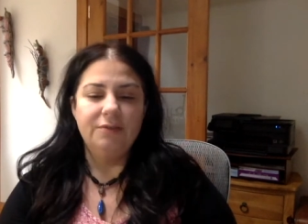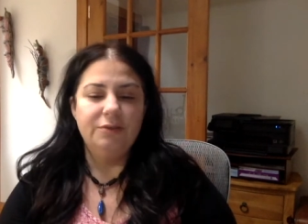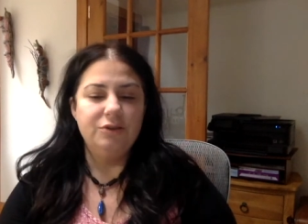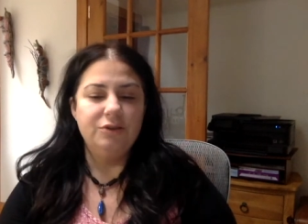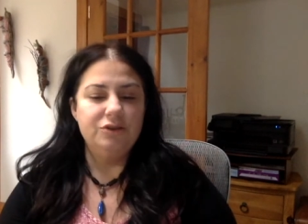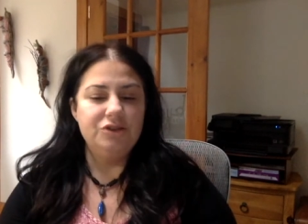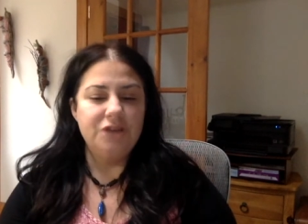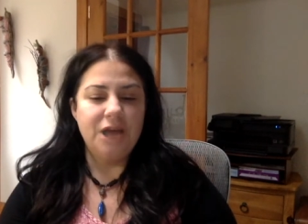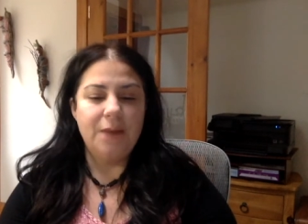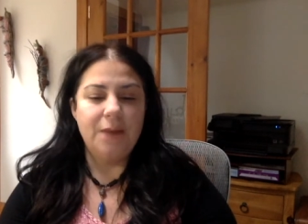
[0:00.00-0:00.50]

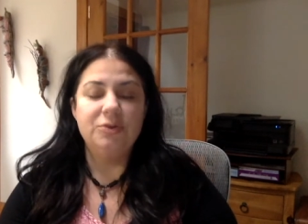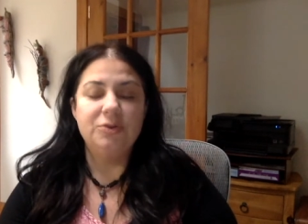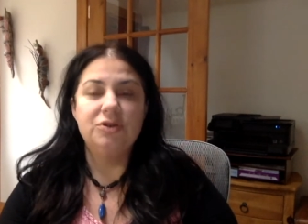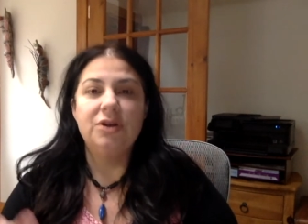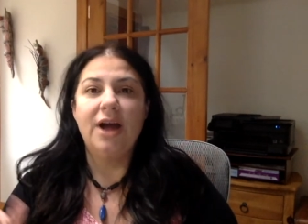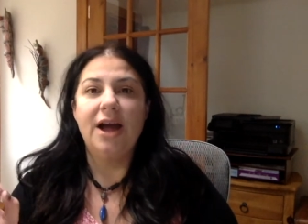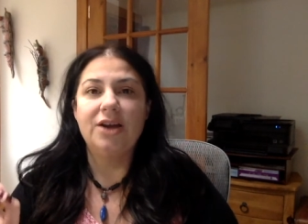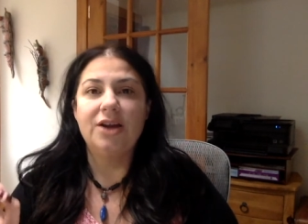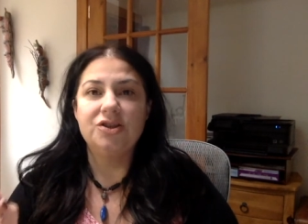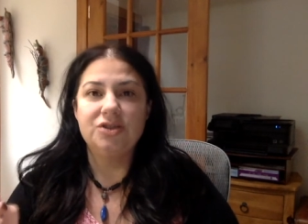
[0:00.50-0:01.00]
First
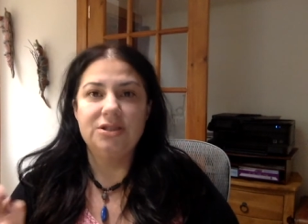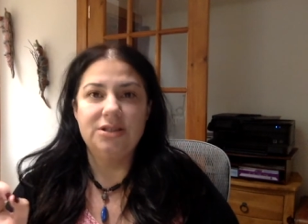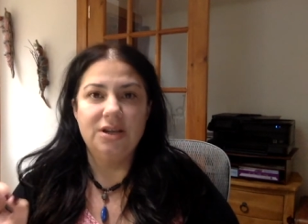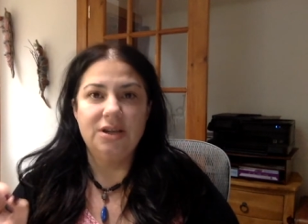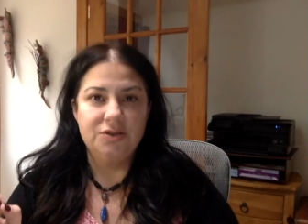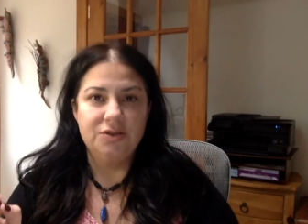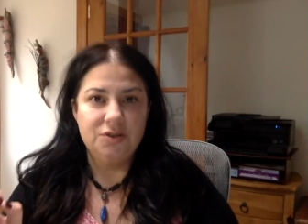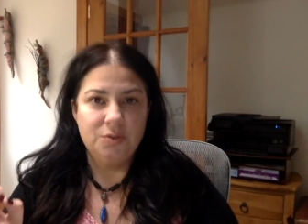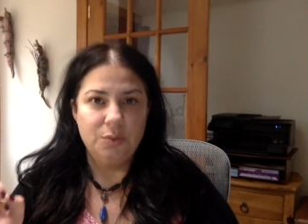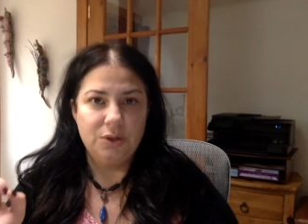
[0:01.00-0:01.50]
chapter actually
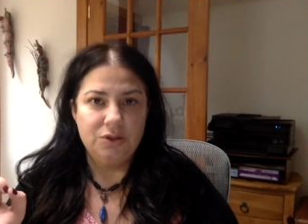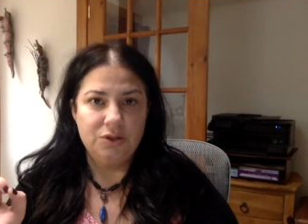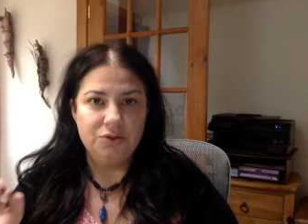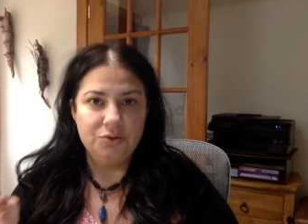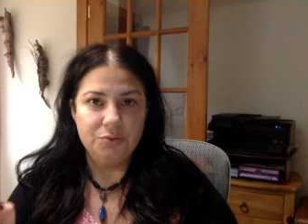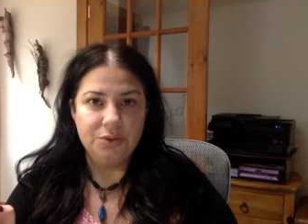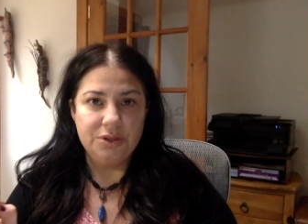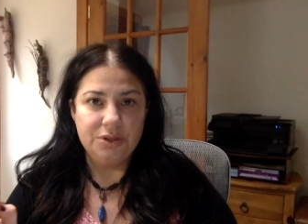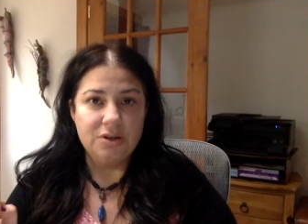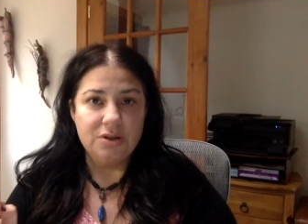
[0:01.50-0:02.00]
tells you what
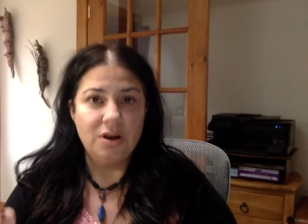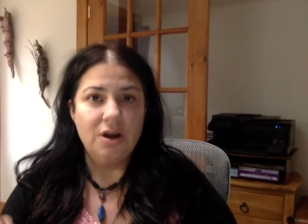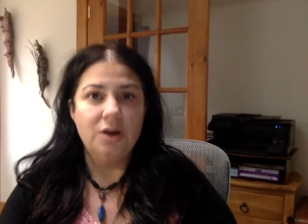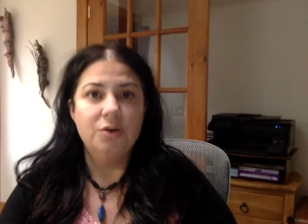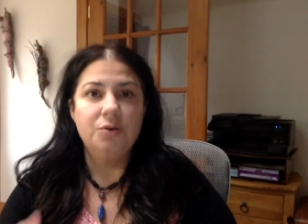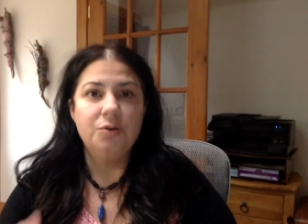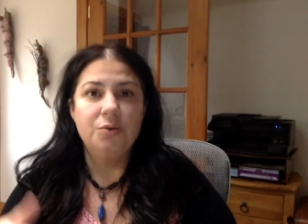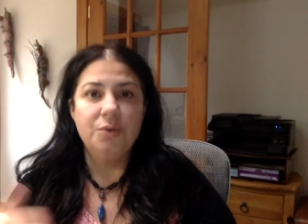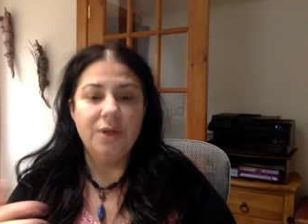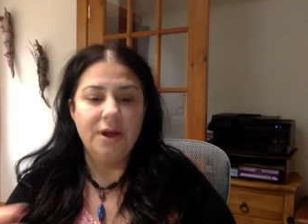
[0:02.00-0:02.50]
Druids
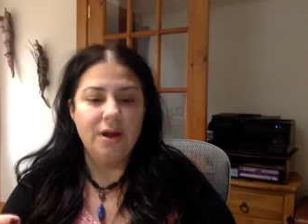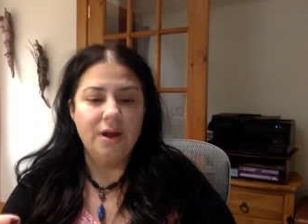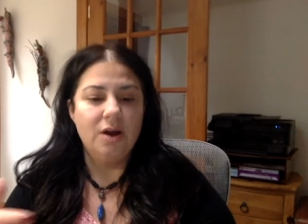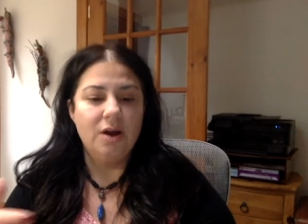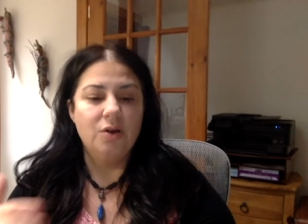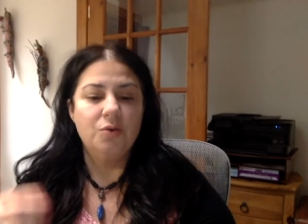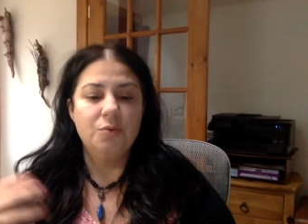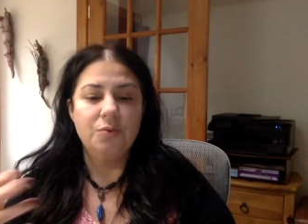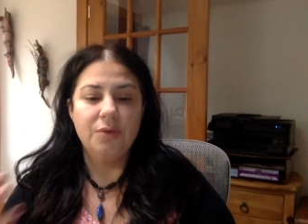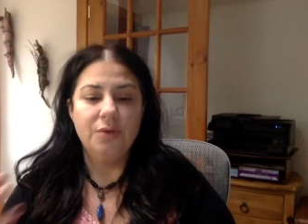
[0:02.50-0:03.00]
are, who they
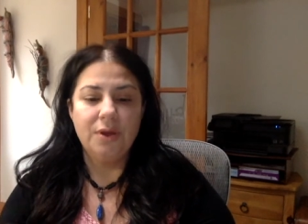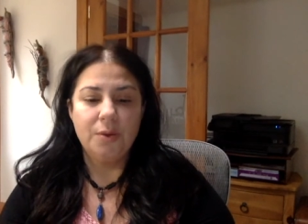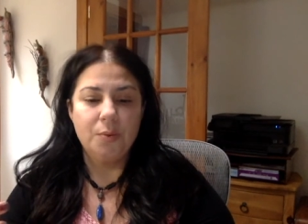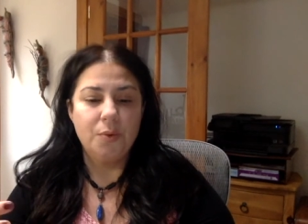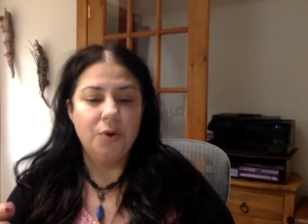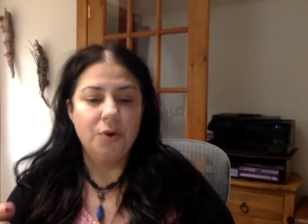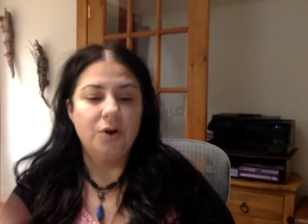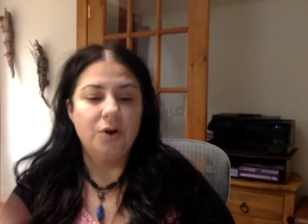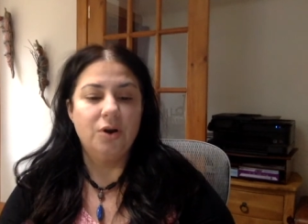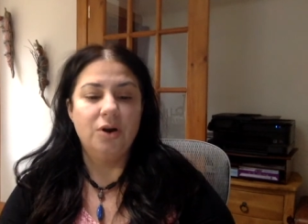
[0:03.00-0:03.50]
are, who they
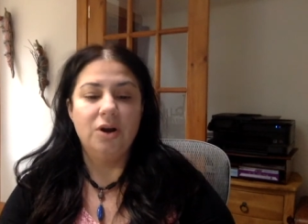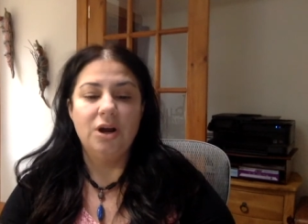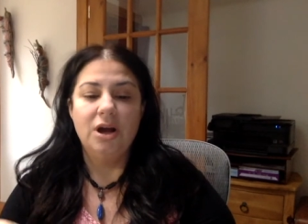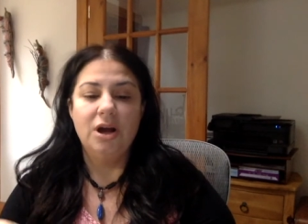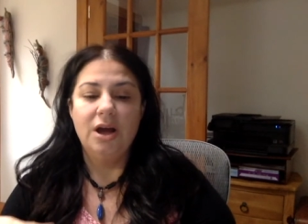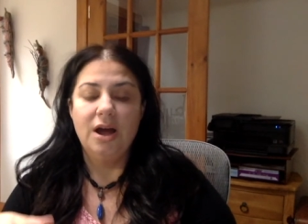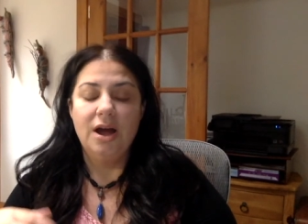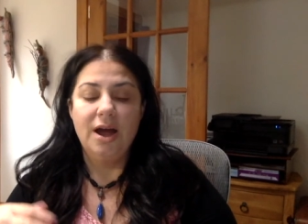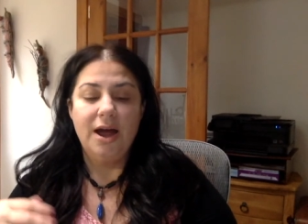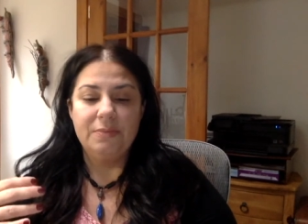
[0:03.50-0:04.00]
were,
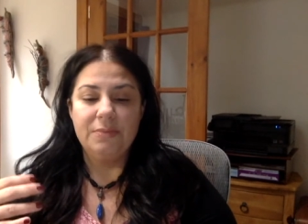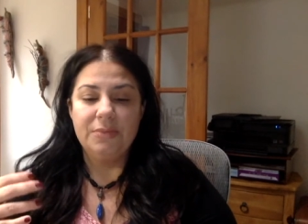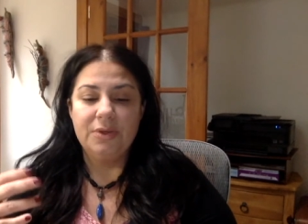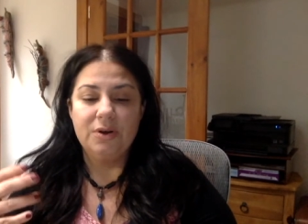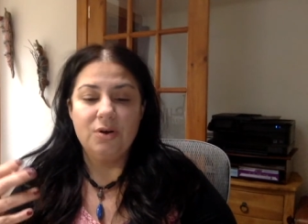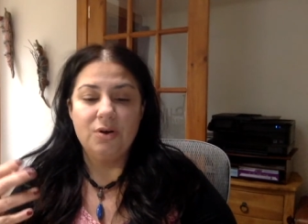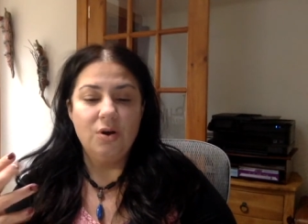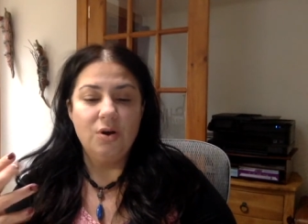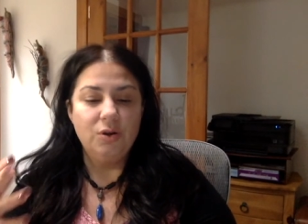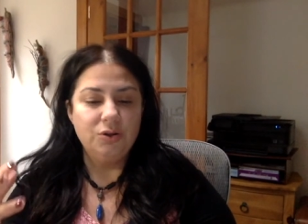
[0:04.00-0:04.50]

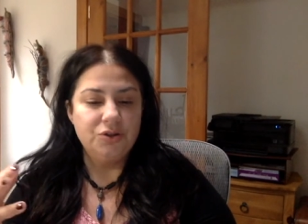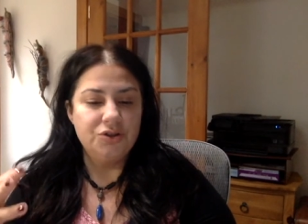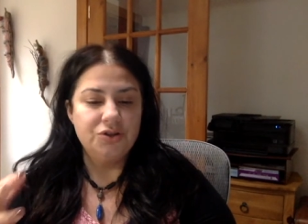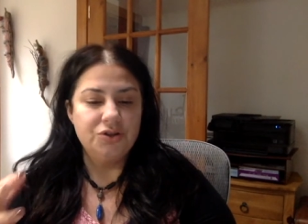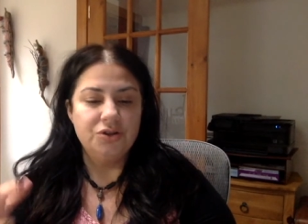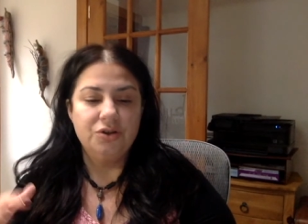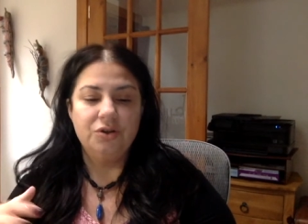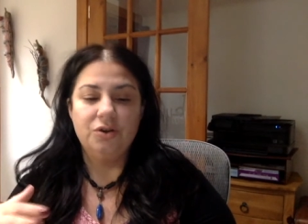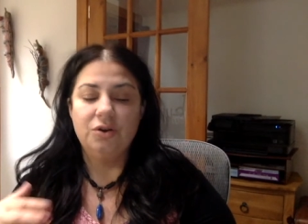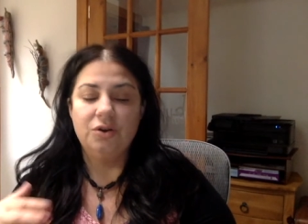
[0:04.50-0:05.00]
the
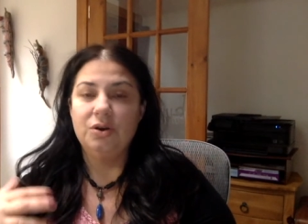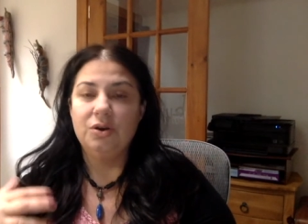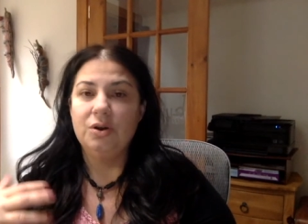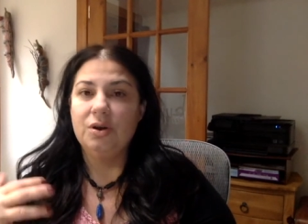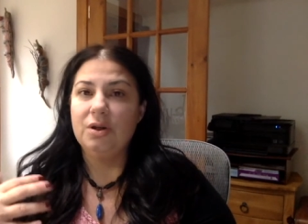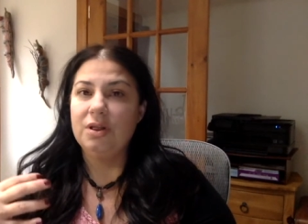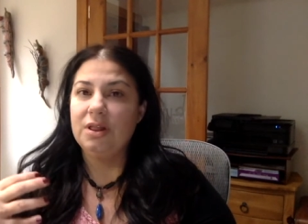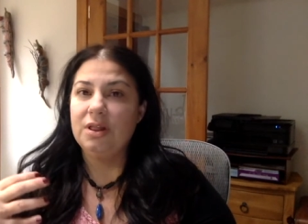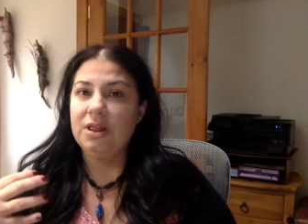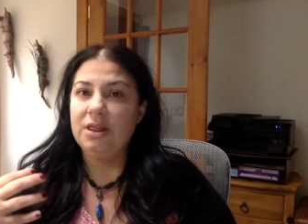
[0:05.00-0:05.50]
culture,
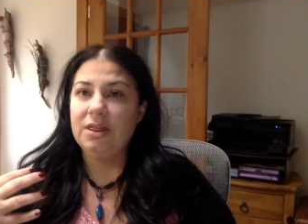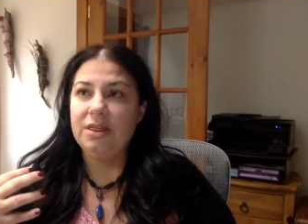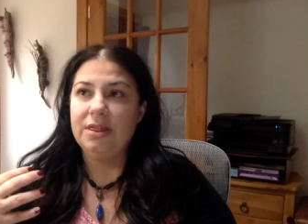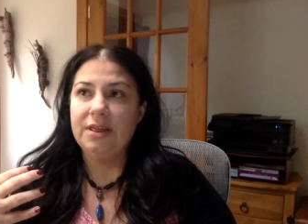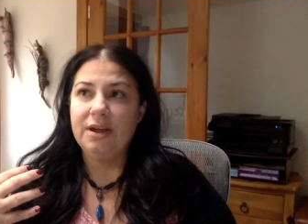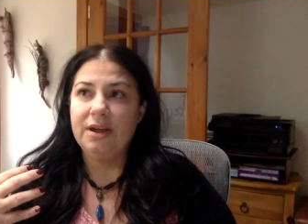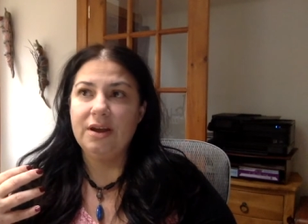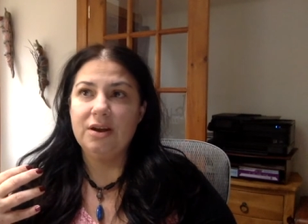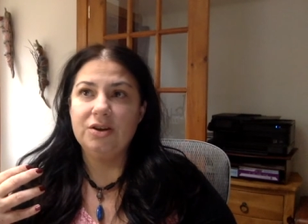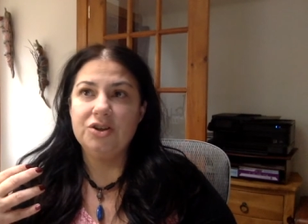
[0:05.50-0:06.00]

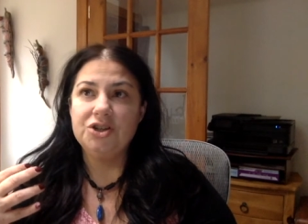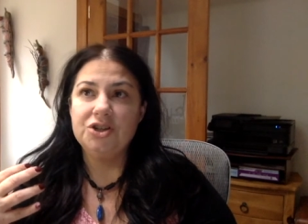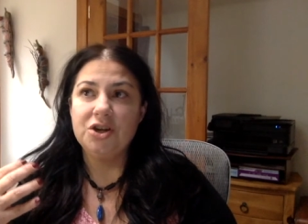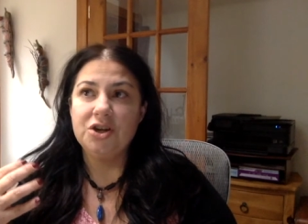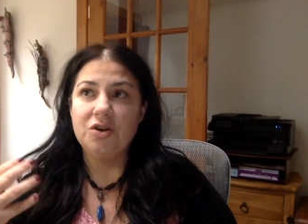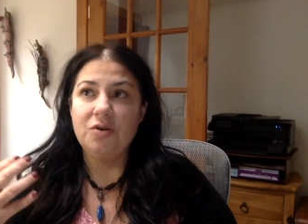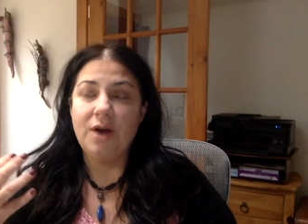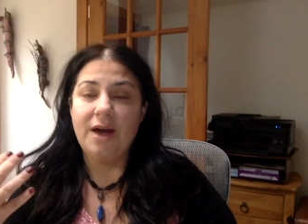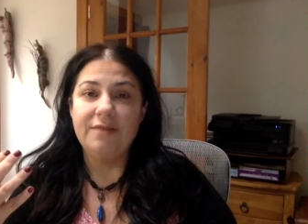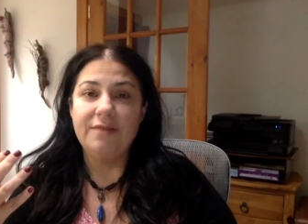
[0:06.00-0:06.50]
their
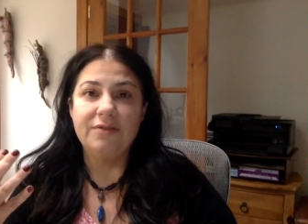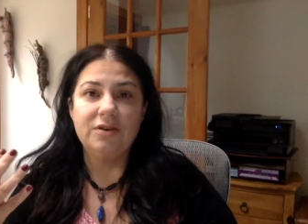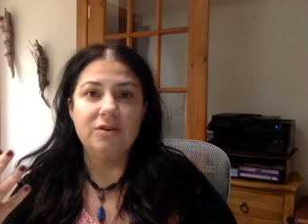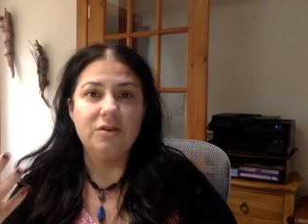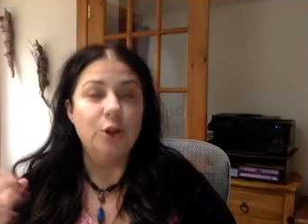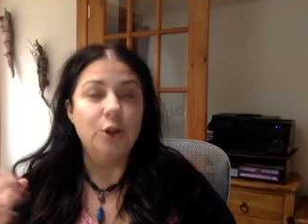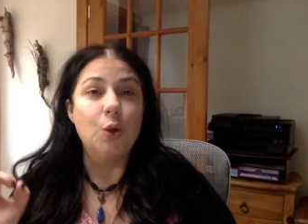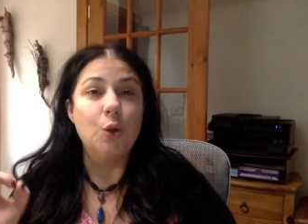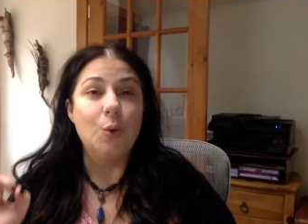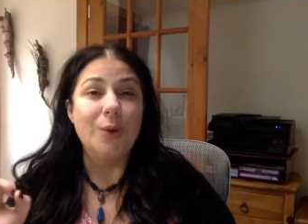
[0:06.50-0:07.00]

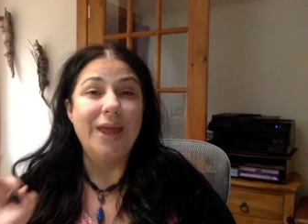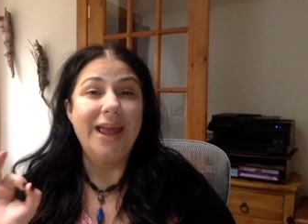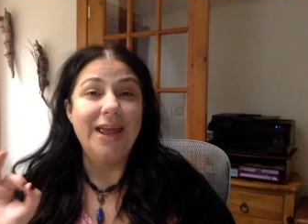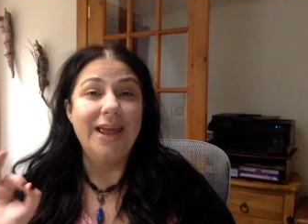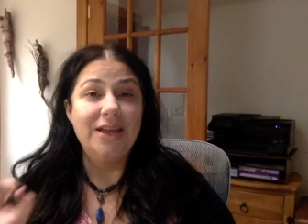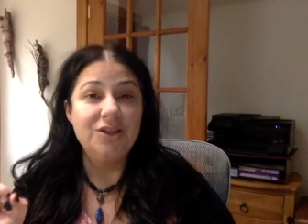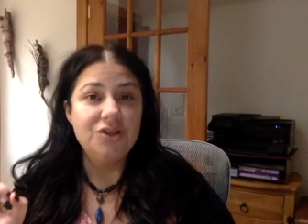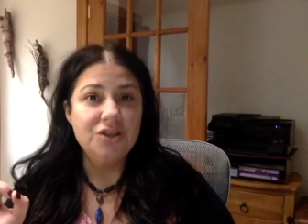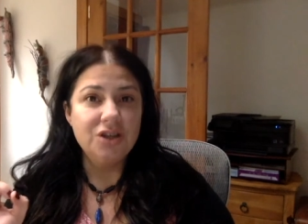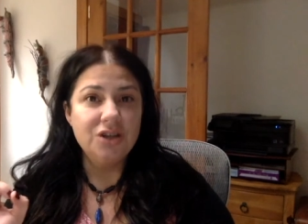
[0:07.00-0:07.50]
geographical
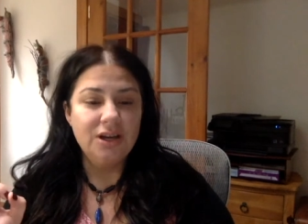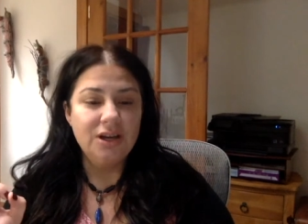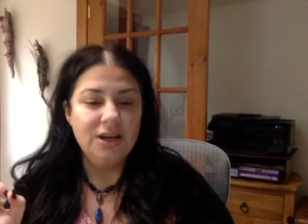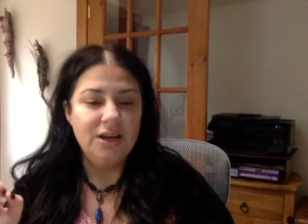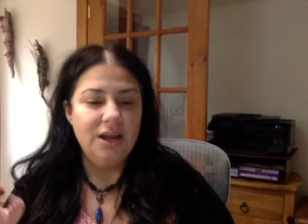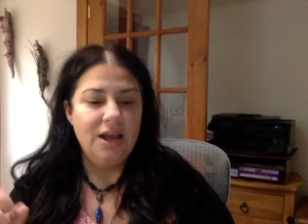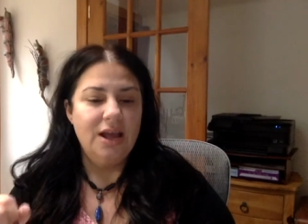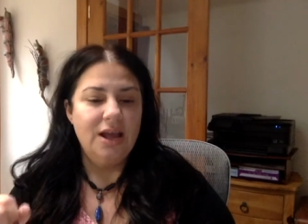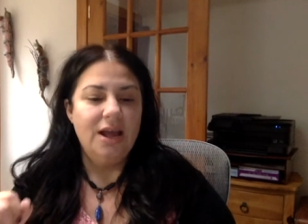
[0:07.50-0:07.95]
location,